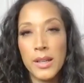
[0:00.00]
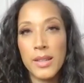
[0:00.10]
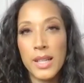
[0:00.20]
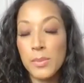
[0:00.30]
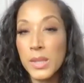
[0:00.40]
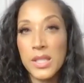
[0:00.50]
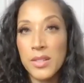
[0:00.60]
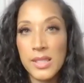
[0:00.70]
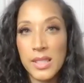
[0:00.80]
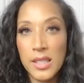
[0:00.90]
that's
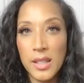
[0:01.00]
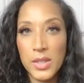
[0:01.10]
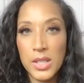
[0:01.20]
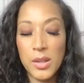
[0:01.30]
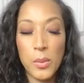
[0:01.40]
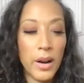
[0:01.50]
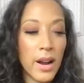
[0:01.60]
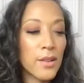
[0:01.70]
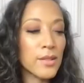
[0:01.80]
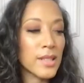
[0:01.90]
mysteriously delivered to the
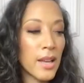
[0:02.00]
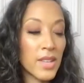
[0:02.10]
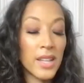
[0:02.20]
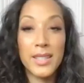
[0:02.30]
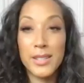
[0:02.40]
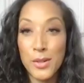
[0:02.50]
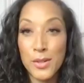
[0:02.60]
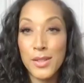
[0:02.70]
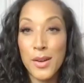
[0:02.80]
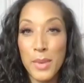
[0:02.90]
warehouse and then it
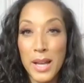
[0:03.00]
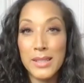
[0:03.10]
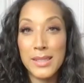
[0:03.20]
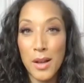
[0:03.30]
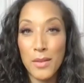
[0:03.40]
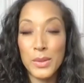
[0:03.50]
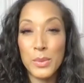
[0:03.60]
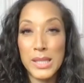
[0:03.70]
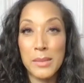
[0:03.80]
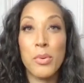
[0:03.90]
turns on by itself and we
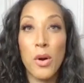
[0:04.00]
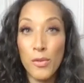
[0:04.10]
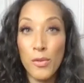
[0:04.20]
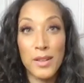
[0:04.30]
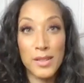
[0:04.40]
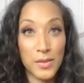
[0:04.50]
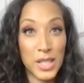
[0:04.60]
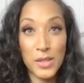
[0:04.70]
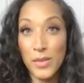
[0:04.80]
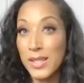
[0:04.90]
see profiles of
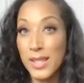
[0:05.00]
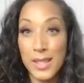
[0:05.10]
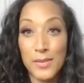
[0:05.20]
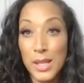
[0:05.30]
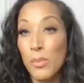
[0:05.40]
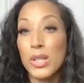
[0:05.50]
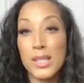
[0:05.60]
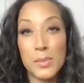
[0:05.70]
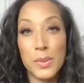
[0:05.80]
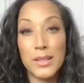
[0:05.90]
each of us as if someone
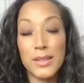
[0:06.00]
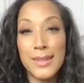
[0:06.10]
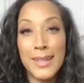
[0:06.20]
has been